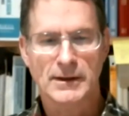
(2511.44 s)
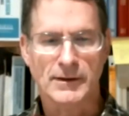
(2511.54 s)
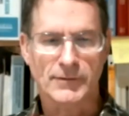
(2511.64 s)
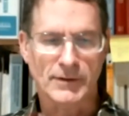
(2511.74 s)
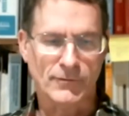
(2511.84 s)

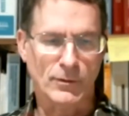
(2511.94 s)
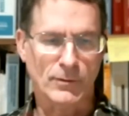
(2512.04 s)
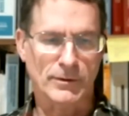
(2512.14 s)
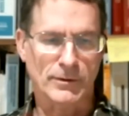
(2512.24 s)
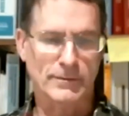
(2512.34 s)
of, of what
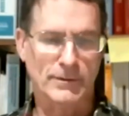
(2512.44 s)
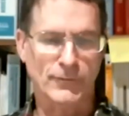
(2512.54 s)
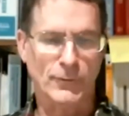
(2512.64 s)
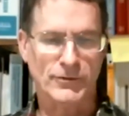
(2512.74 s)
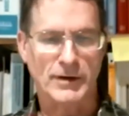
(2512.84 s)
we're of
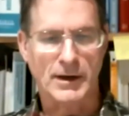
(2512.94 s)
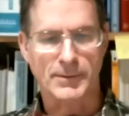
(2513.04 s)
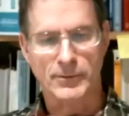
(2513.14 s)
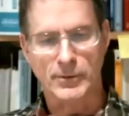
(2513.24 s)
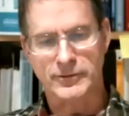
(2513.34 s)
forest carbon
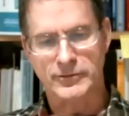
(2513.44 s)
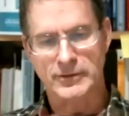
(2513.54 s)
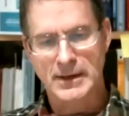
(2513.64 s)
works.